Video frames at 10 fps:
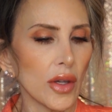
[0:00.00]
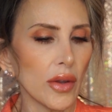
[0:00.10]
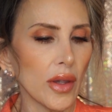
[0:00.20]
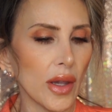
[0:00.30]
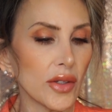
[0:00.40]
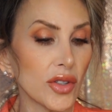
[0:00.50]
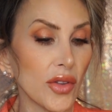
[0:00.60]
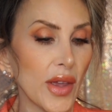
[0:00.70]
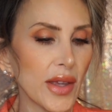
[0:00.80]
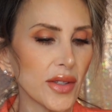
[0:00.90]
Okay, so
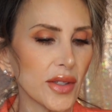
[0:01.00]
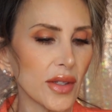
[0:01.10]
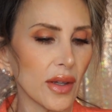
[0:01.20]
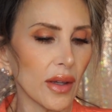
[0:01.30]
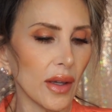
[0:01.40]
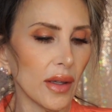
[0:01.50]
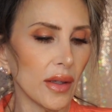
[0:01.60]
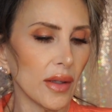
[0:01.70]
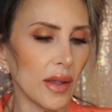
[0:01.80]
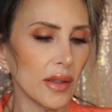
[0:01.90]
that's
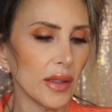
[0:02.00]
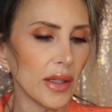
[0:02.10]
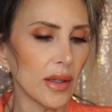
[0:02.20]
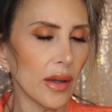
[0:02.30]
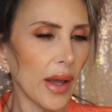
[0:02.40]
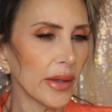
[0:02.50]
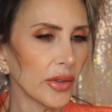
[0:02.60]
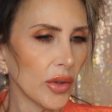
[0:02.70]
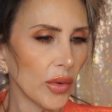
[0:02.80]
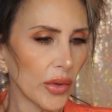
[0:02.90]
I
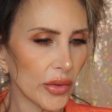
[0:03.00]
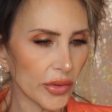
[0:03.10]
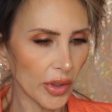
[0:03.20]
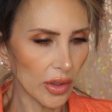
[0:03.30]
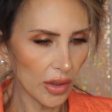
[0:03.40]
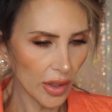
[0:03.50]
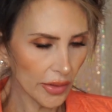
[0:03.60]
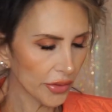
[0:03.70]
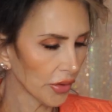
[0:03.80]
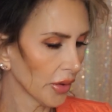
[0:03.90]
don't know whether it's a
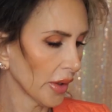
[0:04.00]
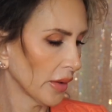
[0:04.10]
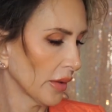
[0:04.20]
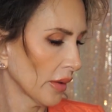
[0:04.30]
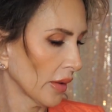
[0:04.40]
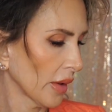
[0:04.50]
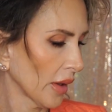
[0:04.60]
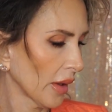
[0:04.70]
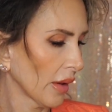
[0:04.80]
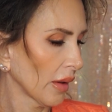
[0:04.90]
gloss or a,
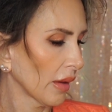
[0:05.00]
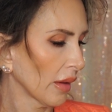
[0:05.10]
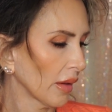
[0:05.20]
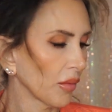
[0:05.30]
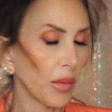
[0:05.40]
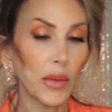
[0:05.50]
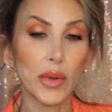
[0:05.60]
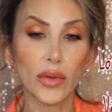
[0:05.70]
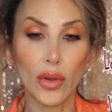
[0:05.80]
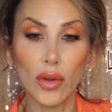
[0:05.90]

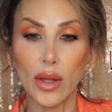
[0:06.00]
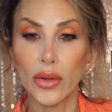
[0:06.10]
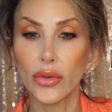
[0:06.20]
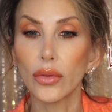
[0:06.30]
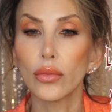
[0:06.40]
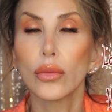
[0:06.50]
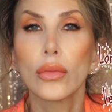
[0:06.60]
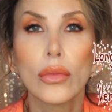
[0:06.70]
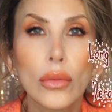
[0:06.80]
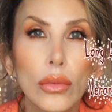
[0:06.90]
maybe it's a gloss.
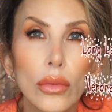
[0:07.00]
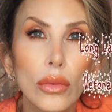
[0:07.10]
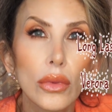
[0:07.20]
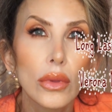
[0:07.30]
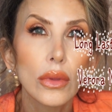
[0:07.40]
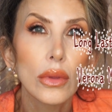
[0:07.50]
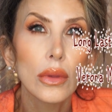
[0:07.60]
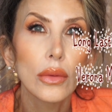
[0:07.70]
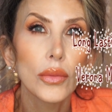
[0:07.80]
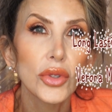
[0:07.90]

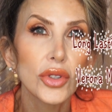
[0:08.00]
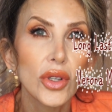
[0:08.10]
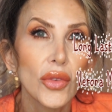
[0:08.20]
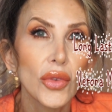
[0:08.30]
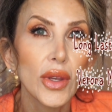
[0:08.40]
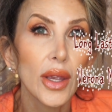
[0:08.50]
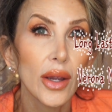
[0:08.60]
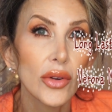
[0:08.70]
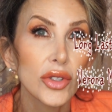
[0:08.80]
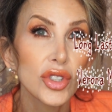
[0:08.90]
But you can see
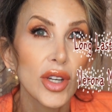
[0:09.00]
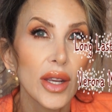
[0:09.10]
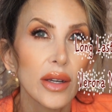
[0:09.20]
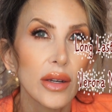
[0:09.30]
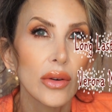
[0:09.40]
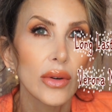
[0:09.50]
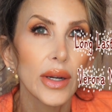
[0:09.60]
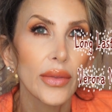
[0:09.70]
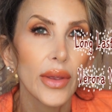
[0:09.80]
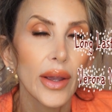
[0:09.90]
how it's shaded around the